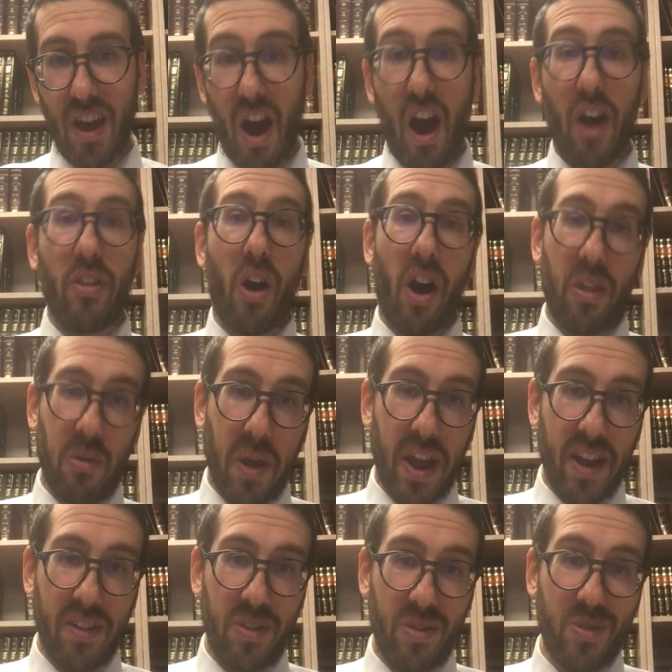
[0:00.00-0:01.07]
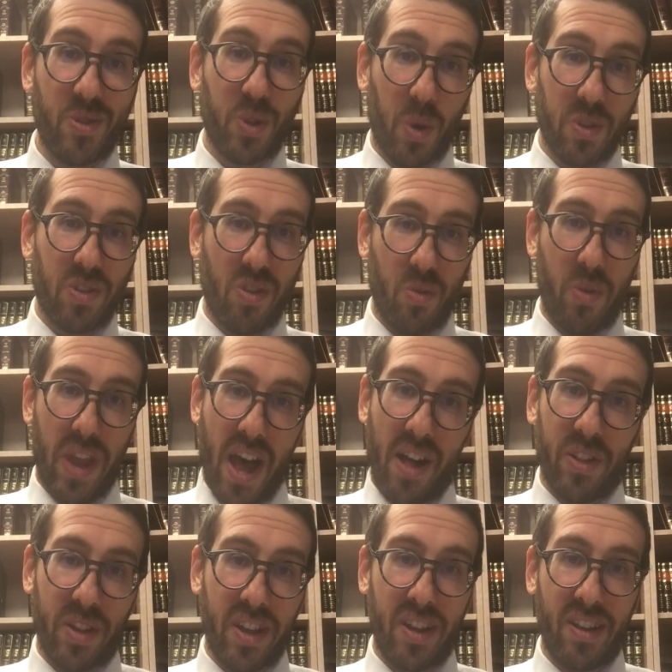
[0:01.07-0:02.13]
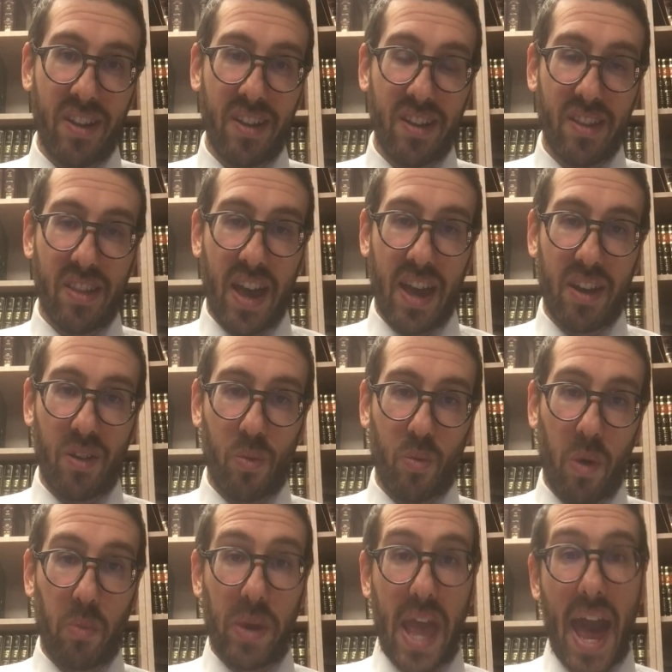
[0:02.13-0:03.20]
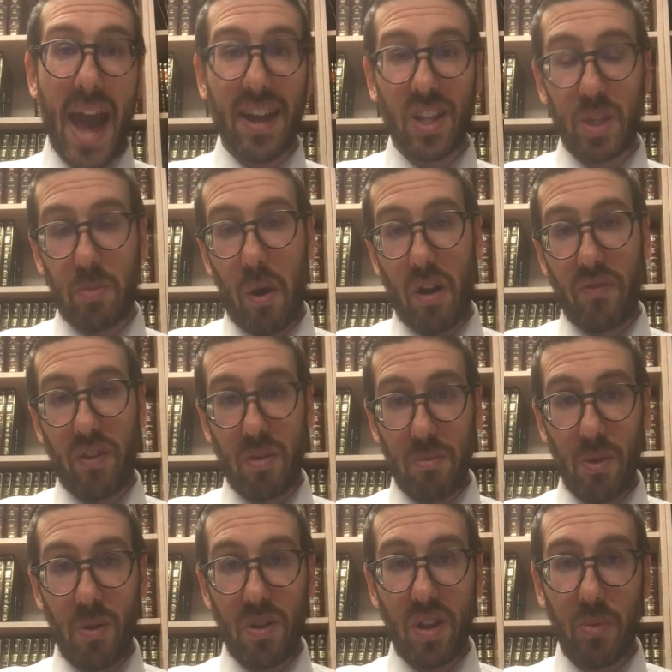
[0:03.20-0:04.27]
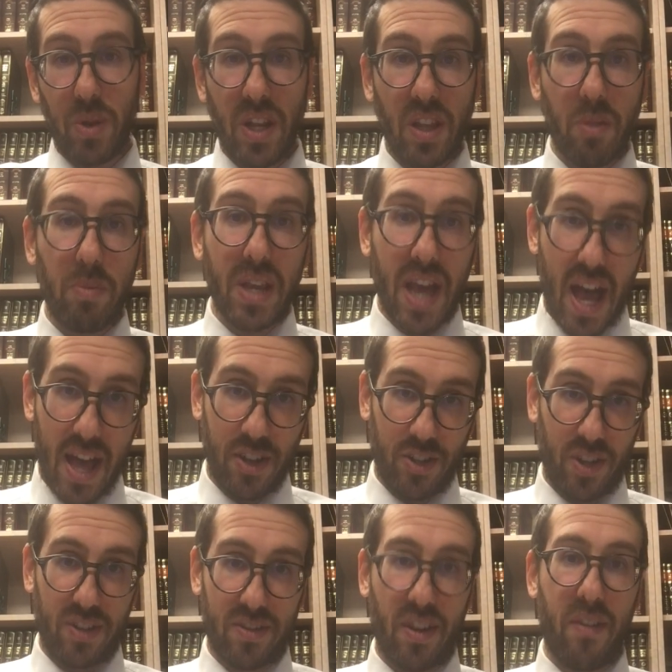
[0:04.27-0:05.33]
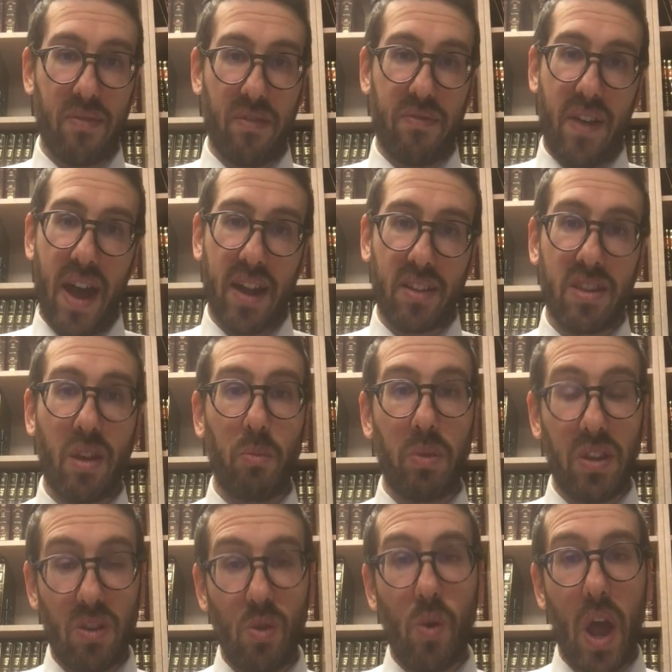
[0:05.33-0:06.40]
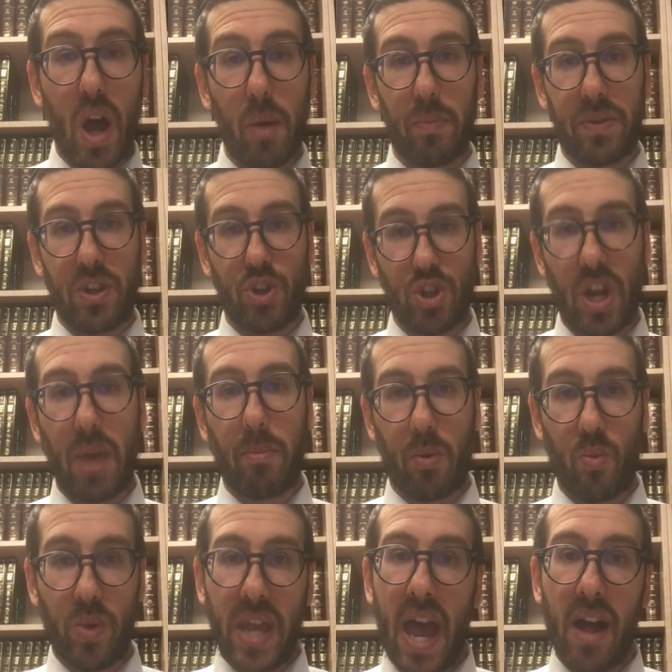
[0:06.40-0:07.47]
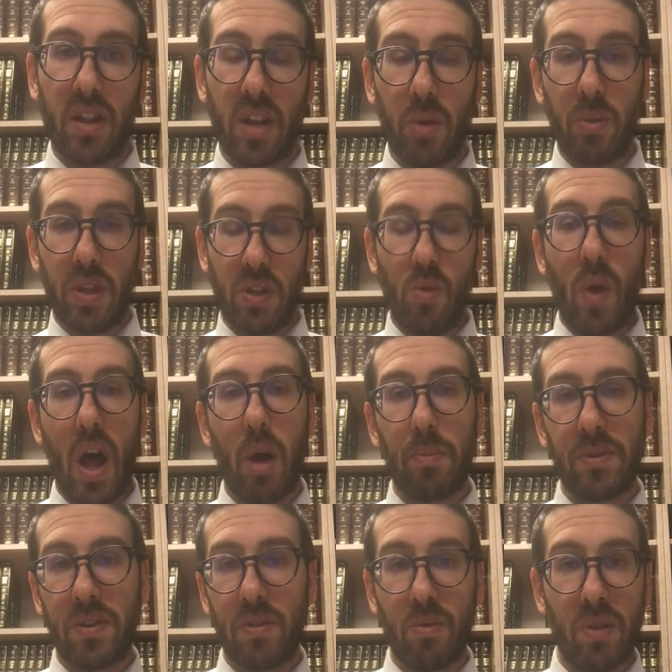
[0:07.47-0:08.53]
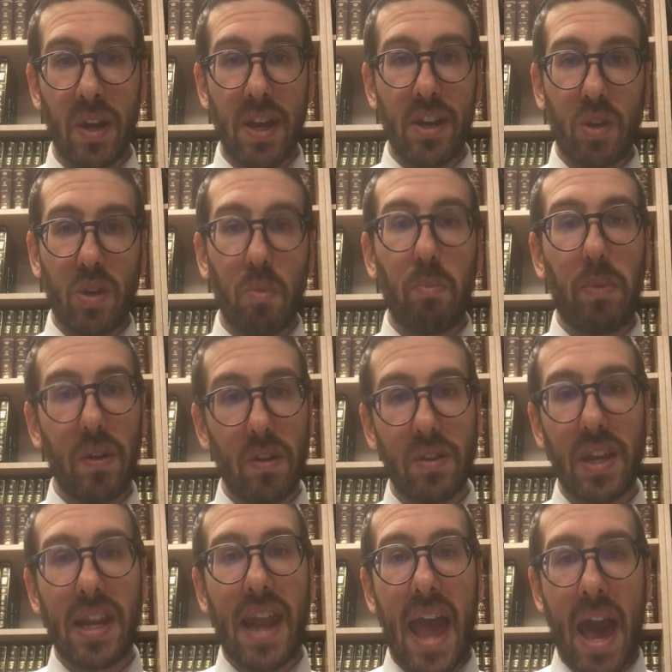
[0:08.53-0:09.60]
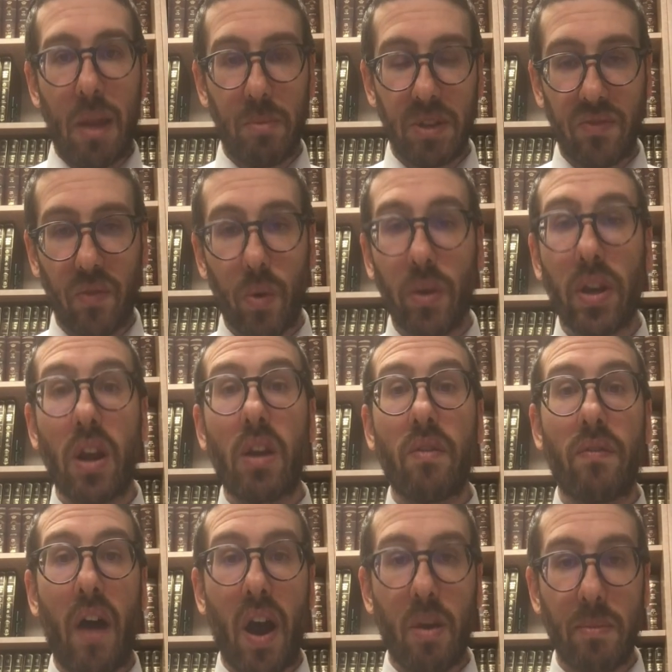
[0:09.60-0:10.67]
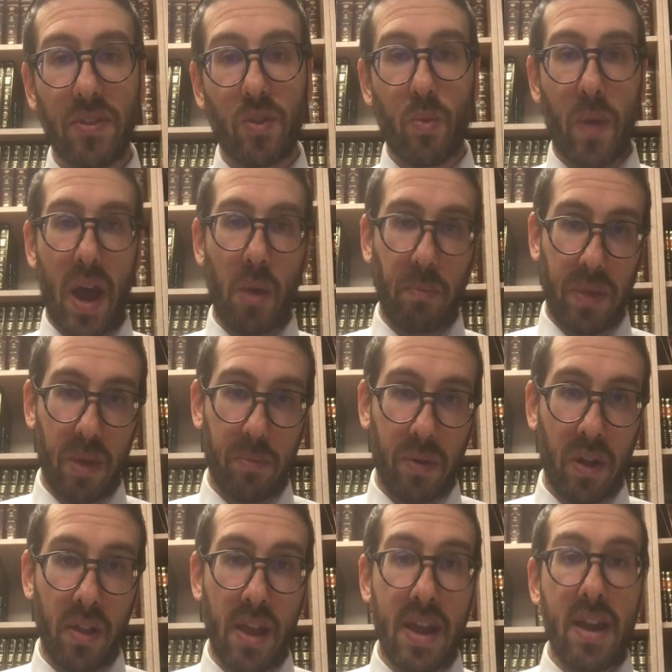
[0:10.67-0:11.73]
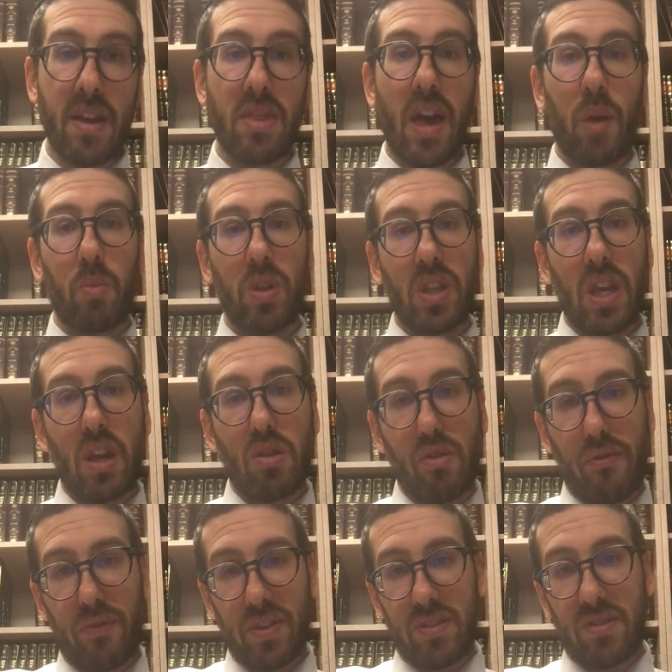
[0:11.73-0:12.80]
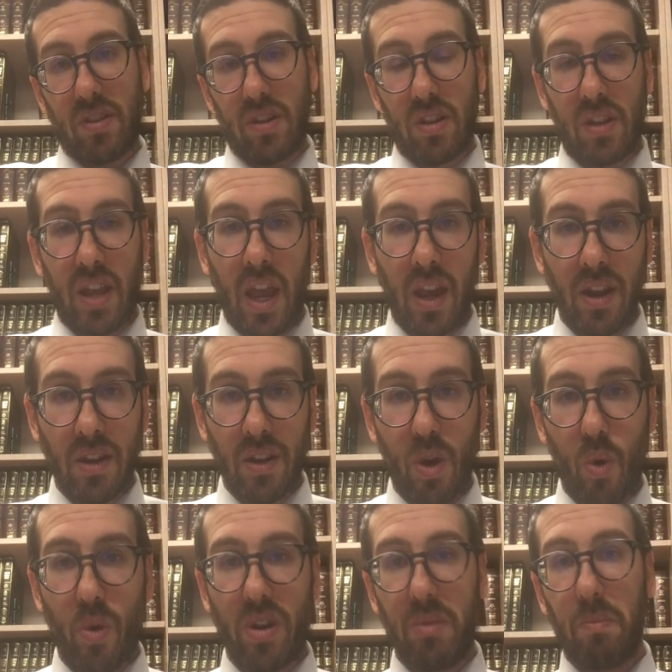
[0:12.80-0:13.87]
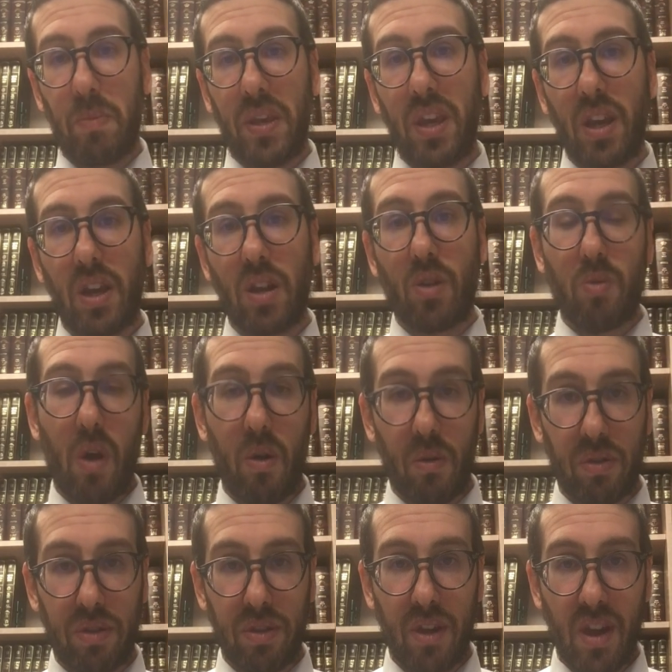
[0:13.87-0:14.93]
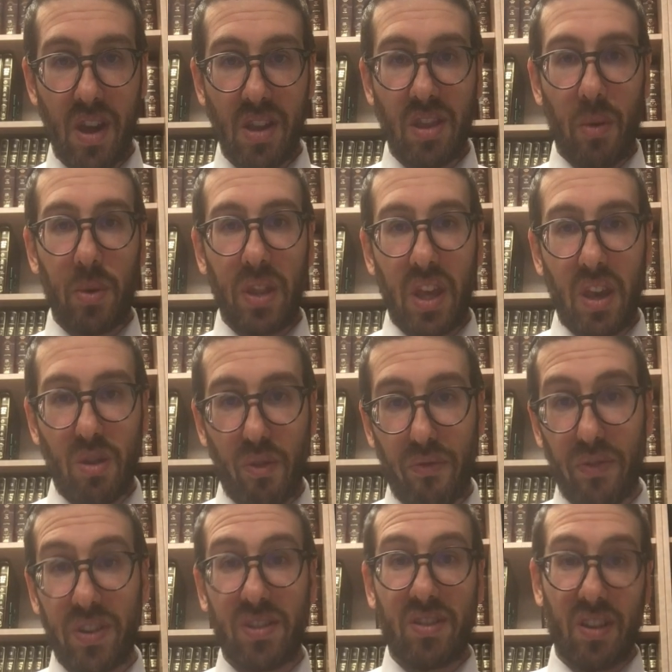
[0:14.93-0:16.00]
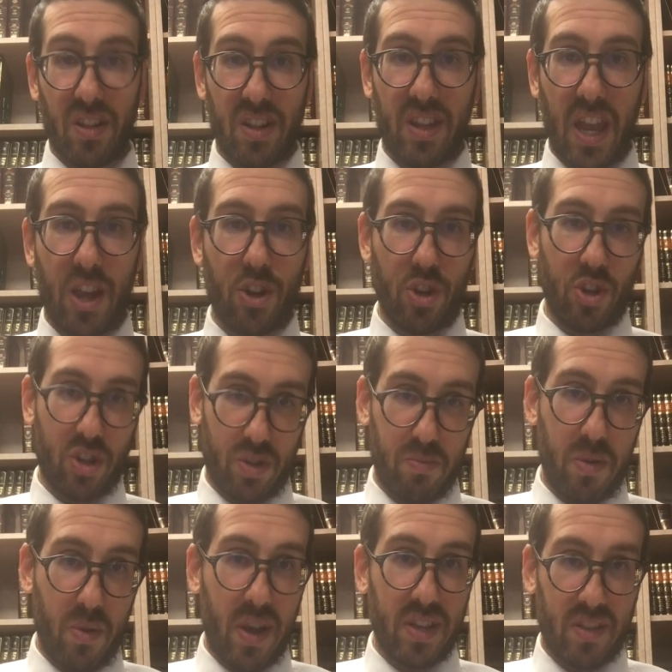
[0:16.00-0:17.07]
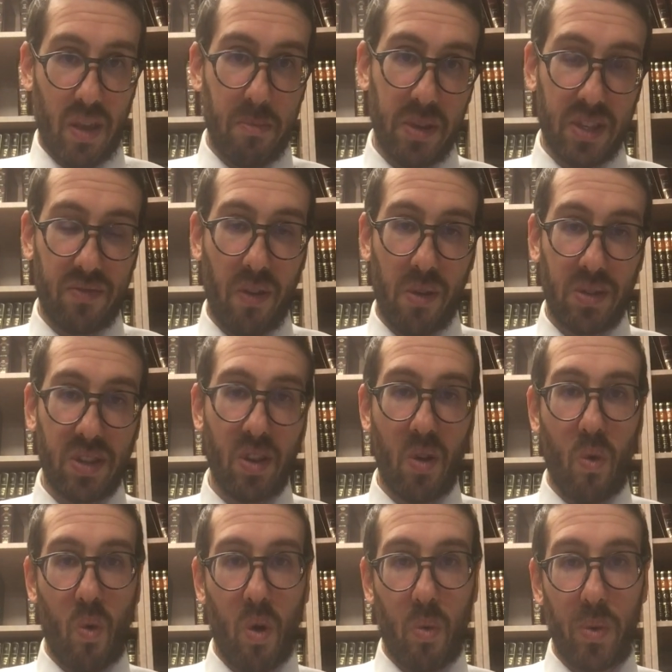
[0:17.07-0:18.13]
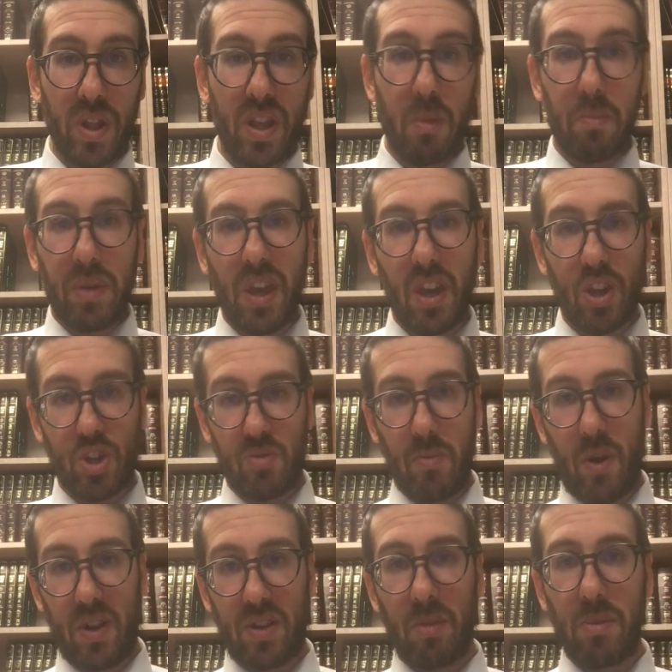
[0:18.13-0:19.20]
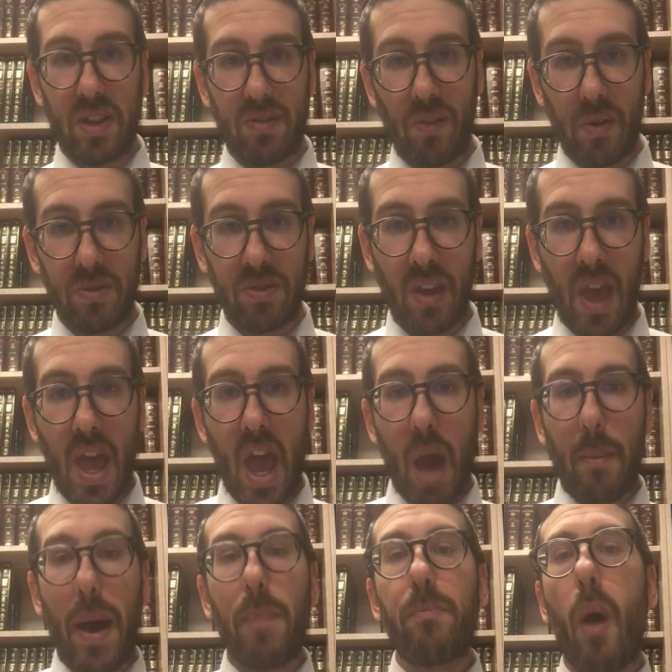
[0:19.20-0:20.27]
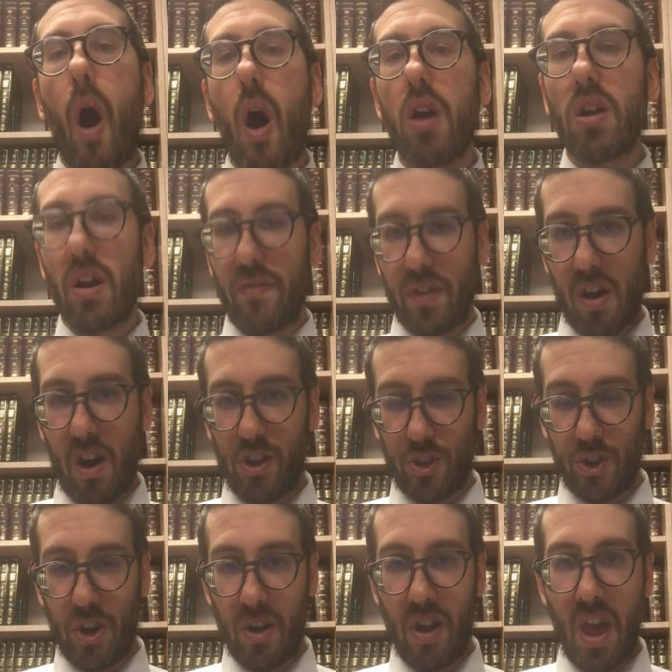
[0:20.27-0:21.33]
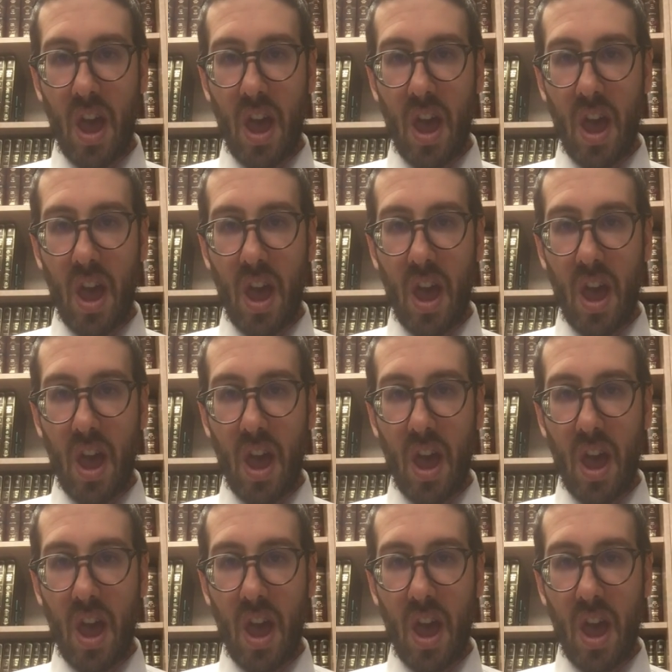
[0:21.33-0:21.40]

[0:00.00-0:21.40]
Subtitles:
On the other hand, there's also the reality that when we act as part of a community, we need to be conscious of the fact that we do help to shape reality. We do help to build an atmosphere and an environment around people that will either facilitate or impede growth, that will either facilitate shmiras hamitzvos or will impede shmiras hamitzvos. Am I part of a culture?